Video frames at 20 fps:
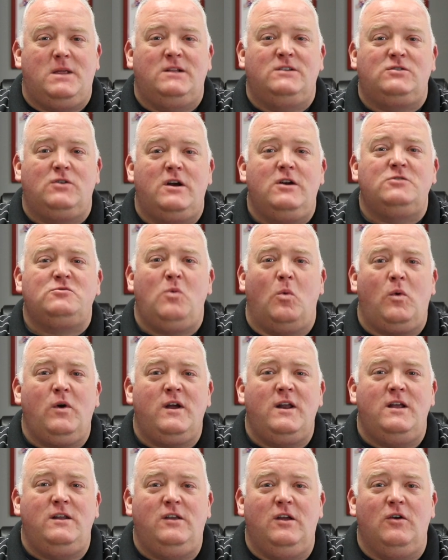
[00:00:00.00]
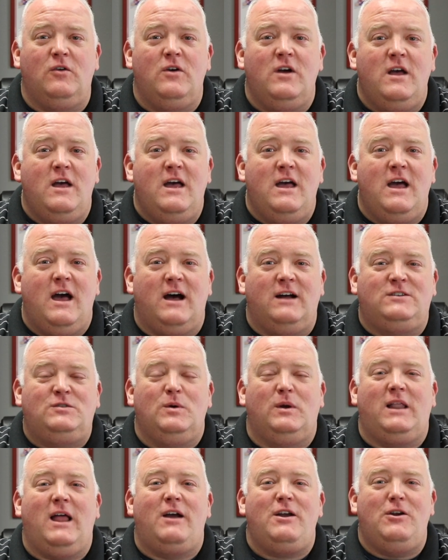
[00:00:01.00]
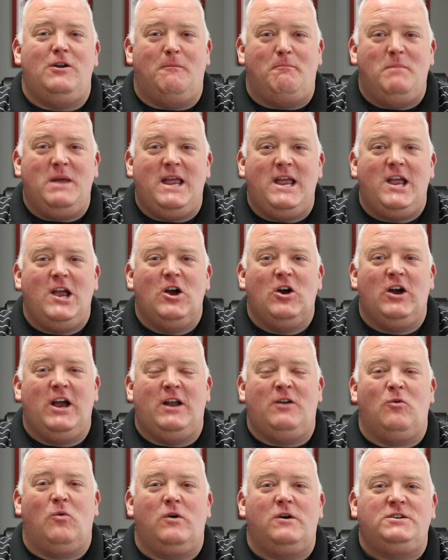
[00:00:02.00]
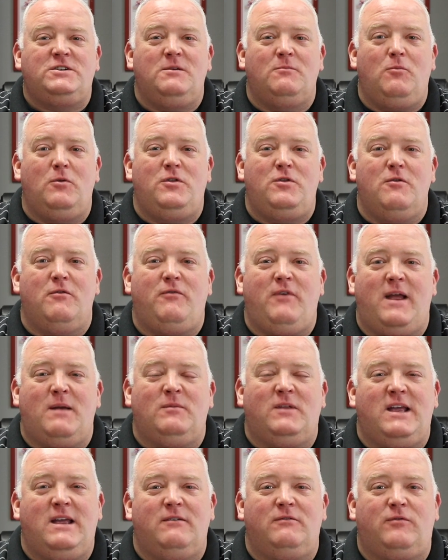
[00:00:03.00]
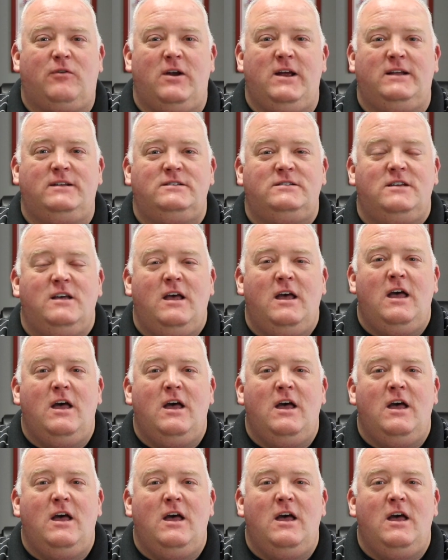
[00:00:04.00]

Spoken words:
And so here's what we're going to do to allow you to be here and worship with your family and friends.